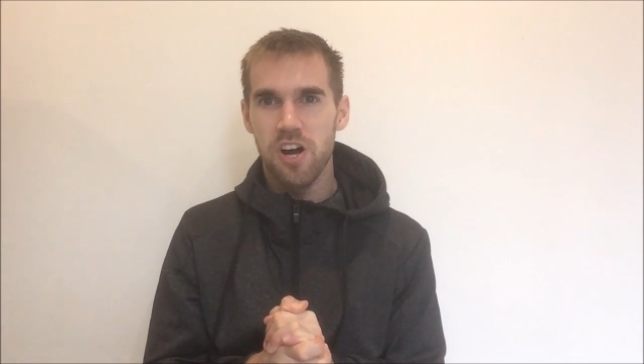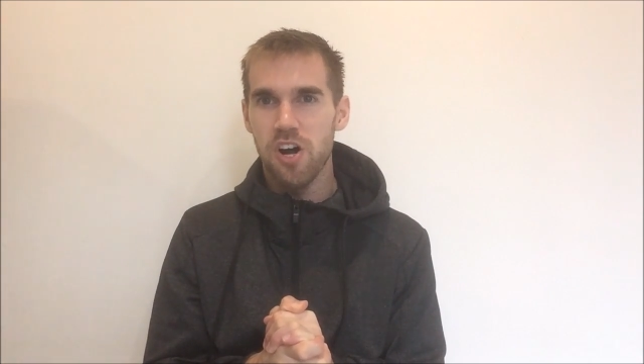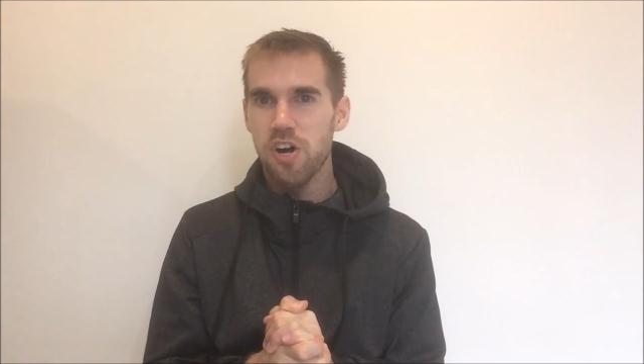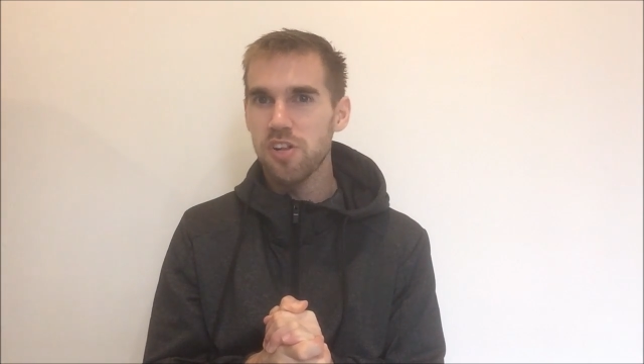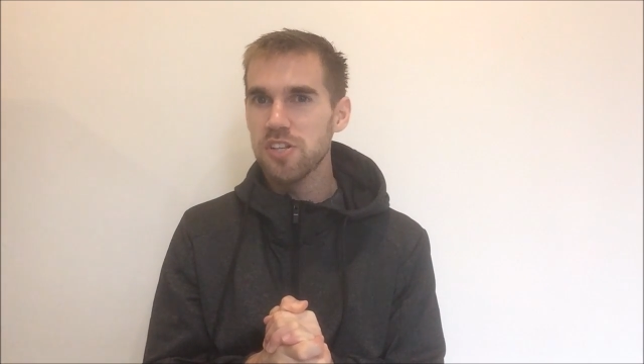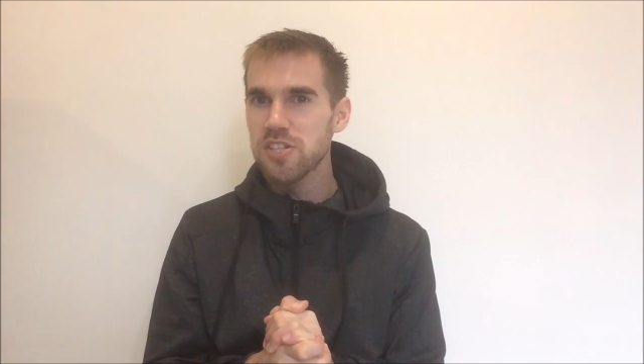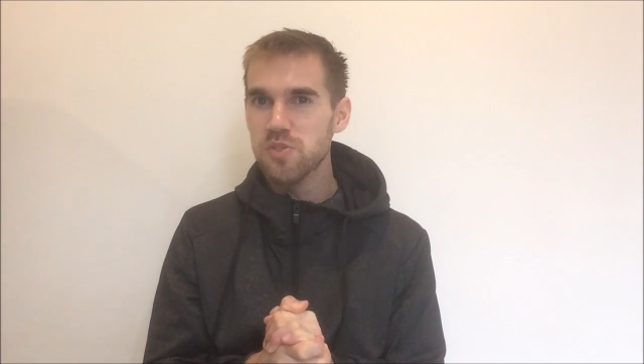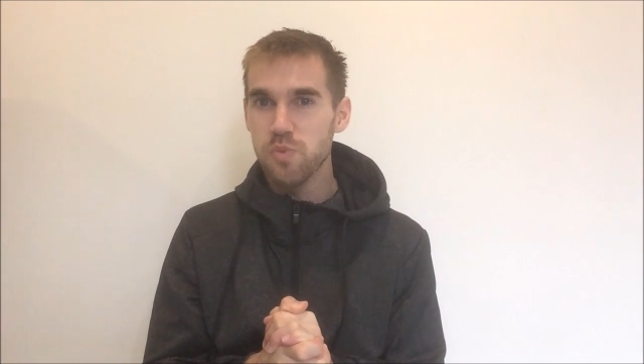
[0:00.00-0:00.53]

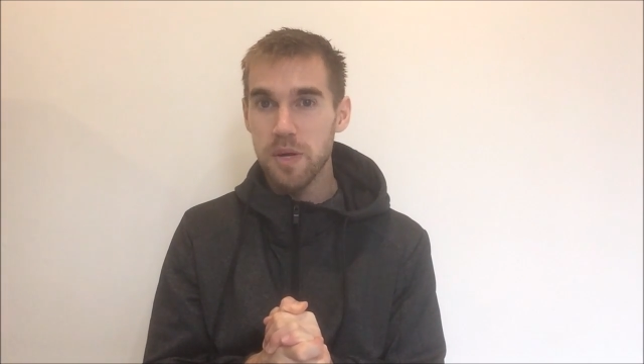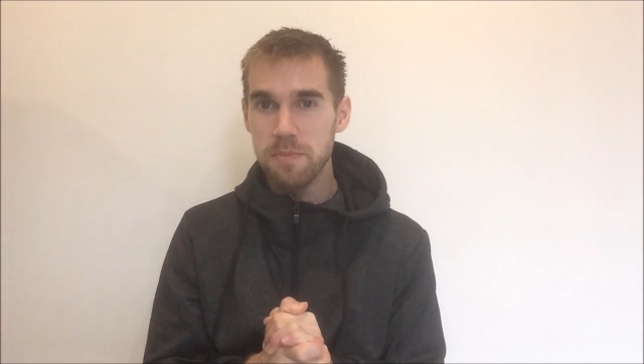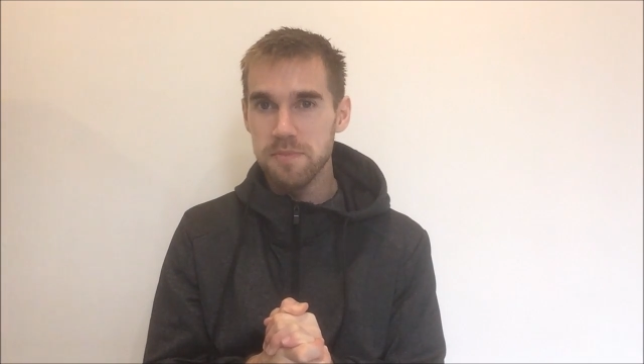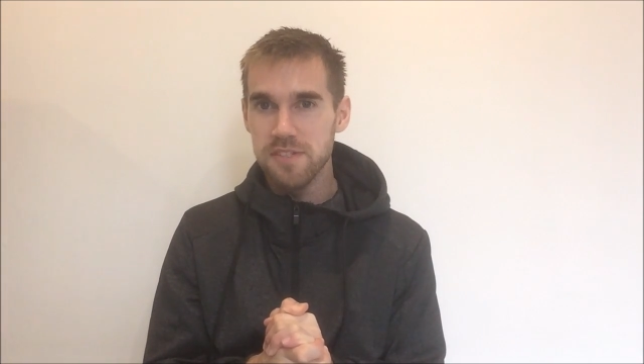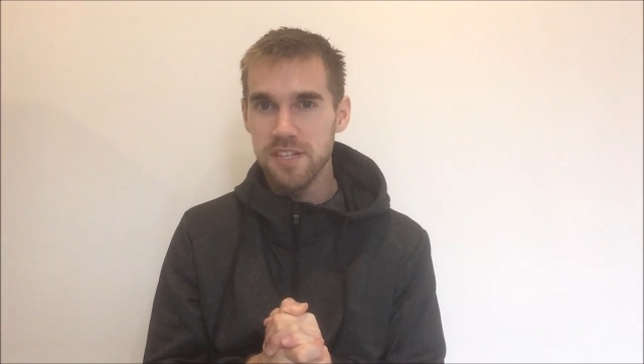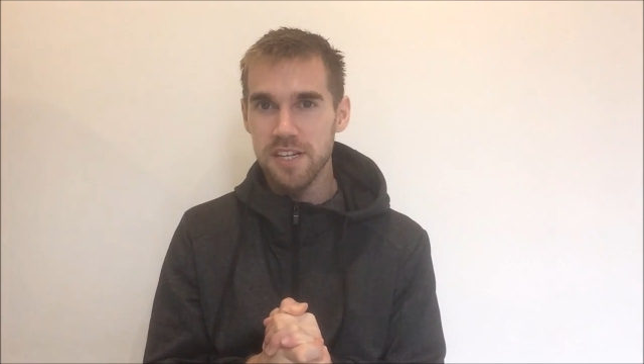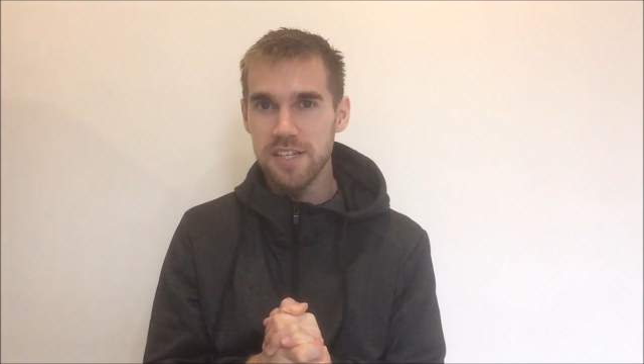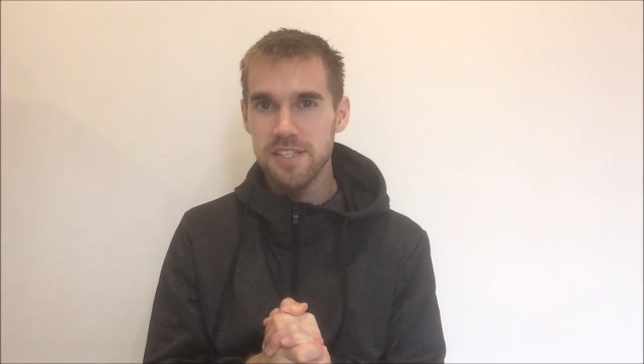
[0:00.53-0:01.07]
all these
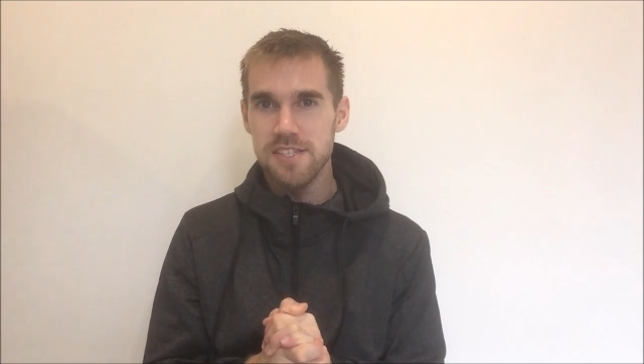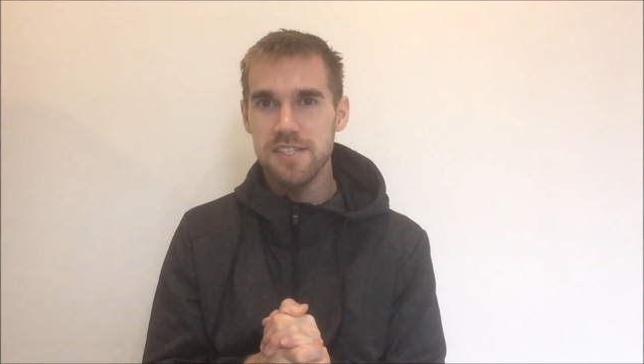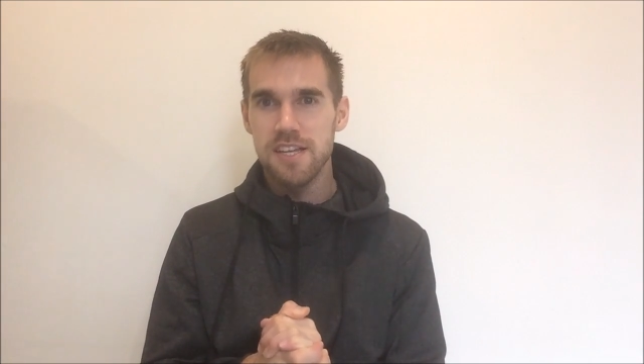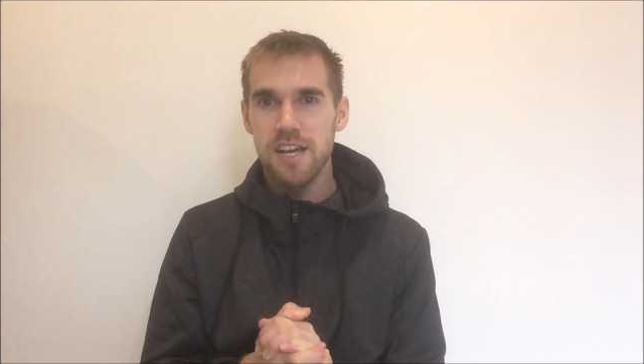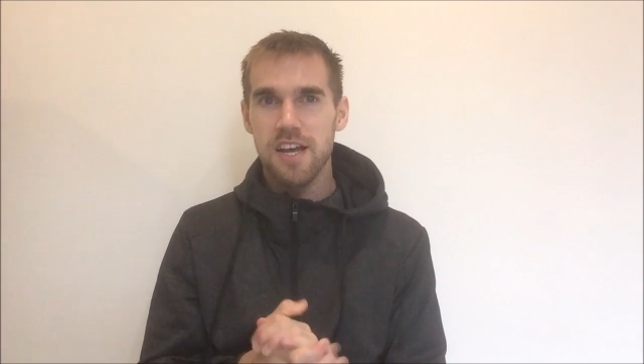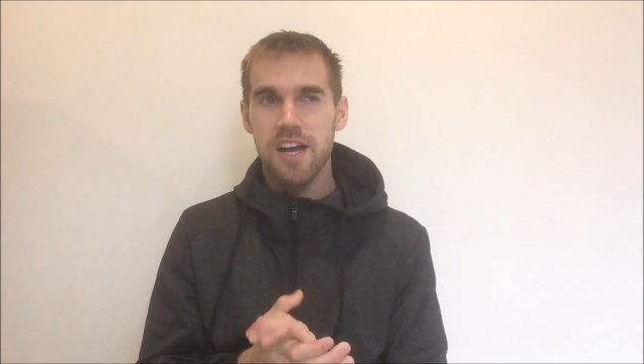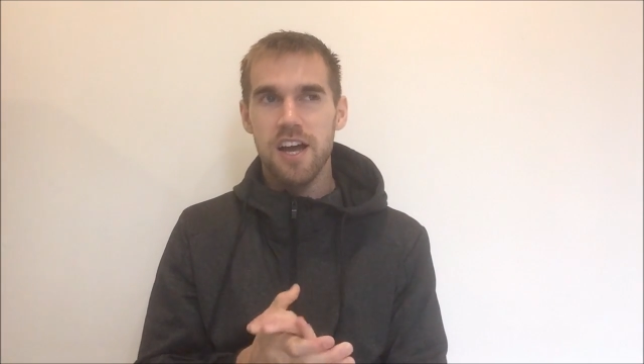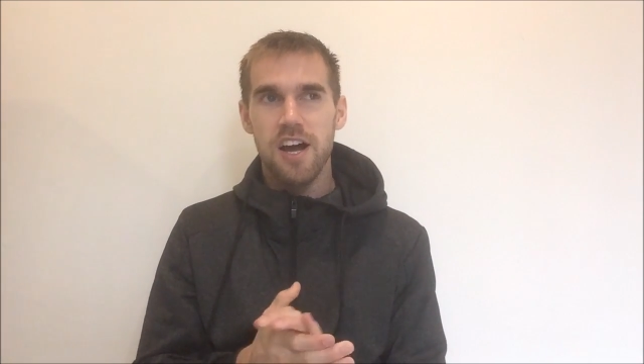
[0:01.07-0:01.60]
websites
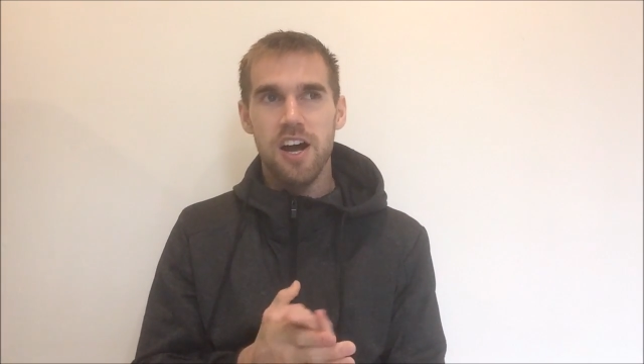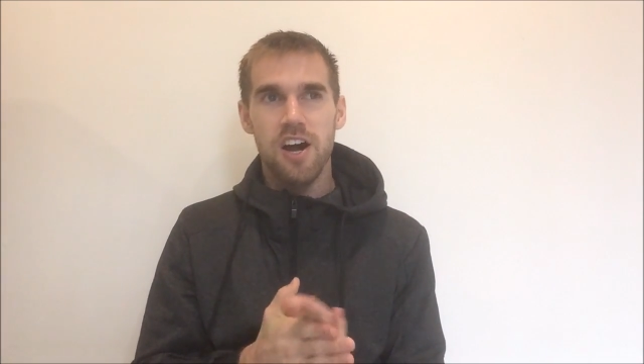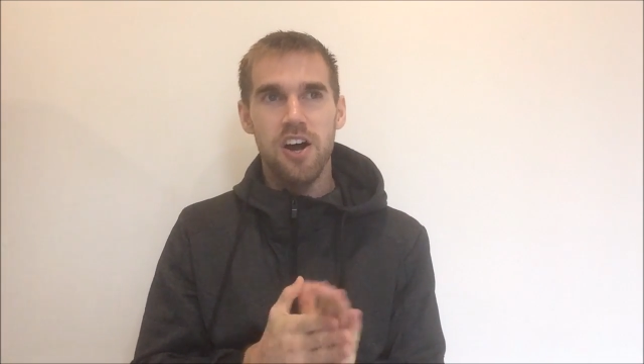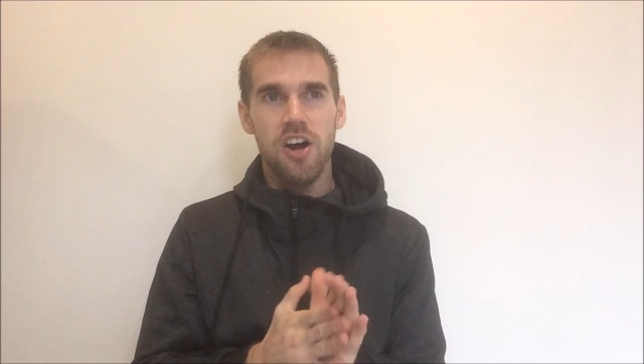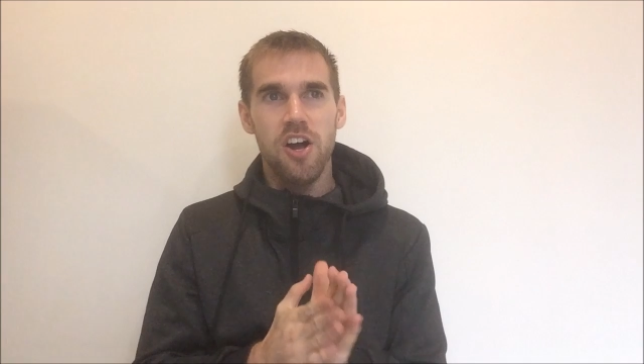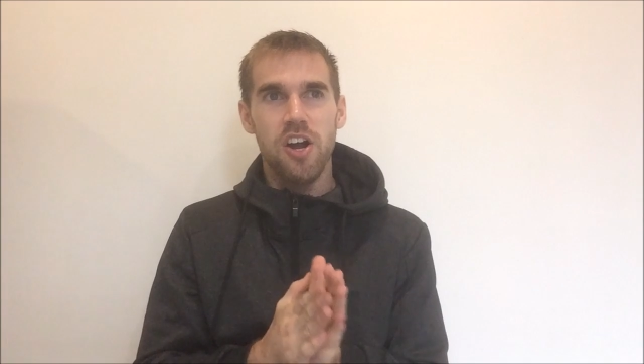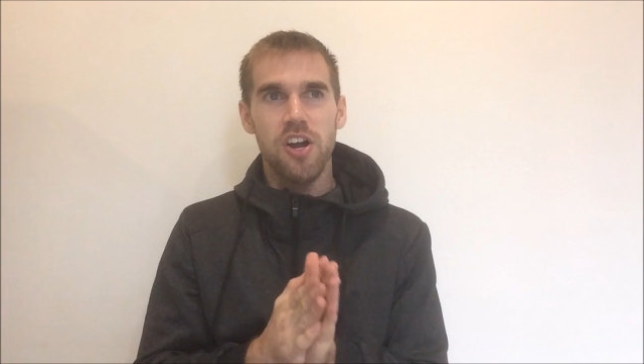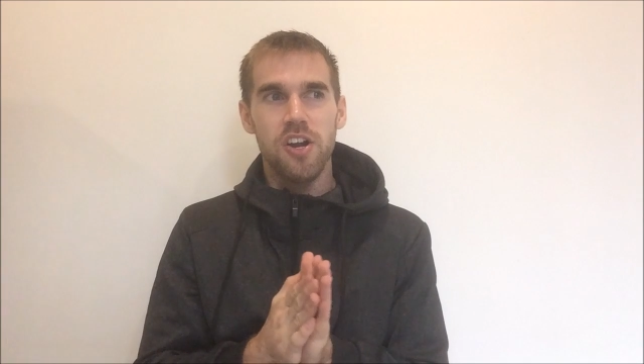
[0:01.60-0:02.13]

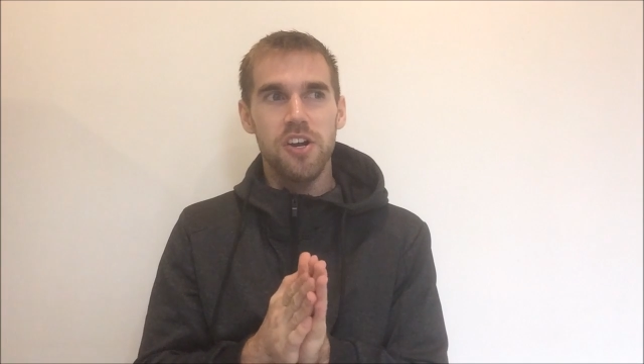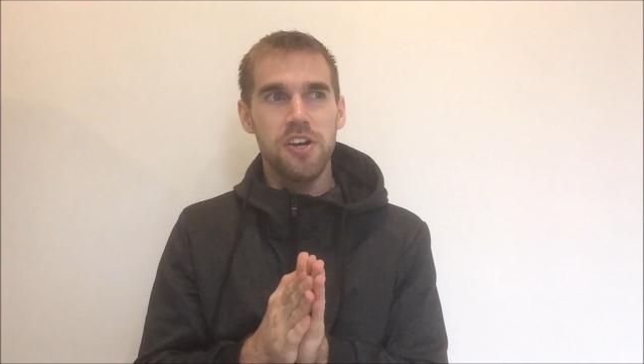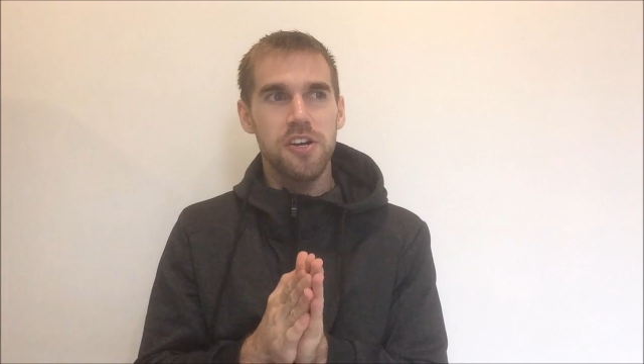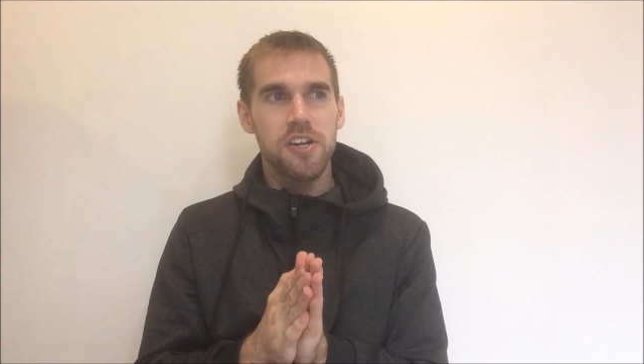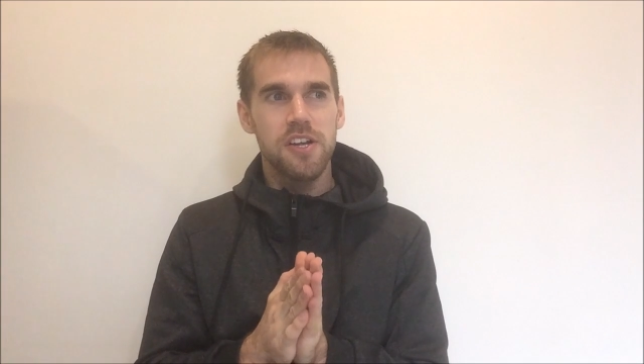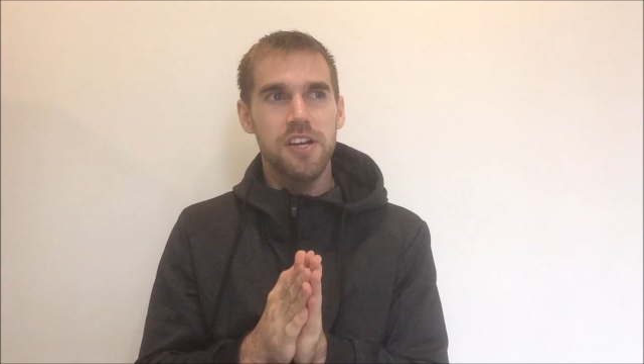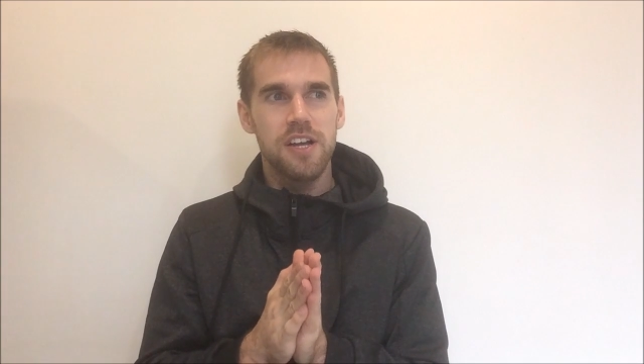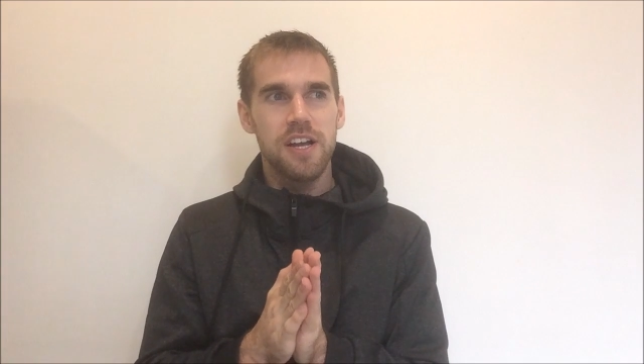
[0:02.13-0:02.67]
are